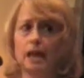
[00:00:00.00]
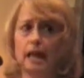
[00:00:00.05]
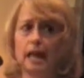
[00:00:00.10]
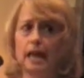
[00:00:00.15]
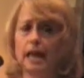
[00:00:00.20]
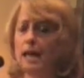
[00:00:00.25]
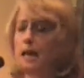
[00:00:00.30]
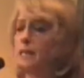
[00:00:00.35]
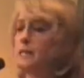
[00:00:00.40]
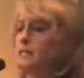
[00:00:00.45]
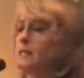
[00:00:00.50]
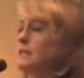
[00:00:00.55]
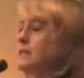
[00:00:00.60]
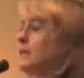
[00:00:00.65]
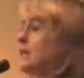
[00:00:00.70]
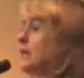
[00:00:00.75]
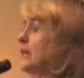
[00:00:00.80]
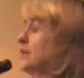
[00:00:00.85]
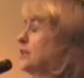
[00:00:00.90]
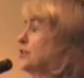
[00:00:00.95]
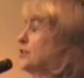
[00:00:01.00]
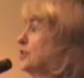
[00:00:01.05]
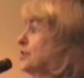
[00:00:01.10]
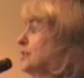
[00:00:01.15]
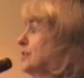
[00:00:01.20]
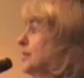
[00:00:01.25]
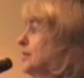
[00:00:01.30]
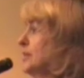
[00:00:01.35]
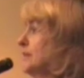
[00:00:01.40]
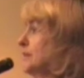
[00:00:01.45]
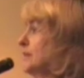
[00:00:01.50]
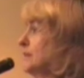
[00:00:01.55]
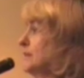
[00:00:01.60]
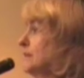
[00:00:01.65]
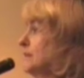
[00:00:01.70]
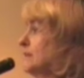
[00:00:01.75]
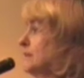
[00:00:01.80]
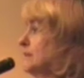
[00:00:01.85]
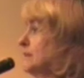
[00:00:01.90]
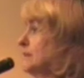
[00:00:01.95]
And initially,
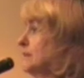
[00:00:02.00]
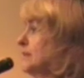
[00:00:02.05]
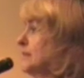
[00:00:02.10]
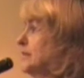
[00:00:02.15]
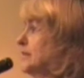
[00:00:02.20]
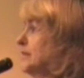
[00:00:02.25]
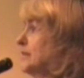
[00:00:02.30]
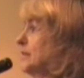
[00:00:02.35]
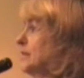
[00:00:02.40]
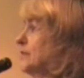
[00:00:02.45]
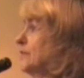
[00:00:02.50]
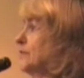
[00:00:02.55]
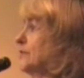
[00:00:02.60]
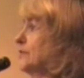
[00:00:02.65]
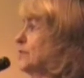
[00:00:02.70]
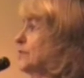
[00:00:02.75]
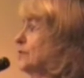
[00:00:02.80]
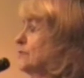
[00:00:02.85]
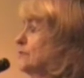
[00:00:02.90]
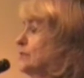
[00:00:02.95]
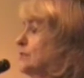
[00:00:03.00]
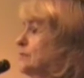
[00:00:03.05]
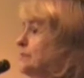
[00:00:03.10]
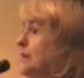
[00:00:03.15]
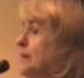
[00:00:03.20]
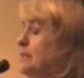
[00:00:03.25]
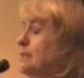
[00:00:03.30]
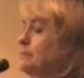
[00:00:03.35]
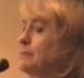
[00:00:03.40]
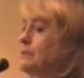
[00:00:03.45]
they didn't get a very good response,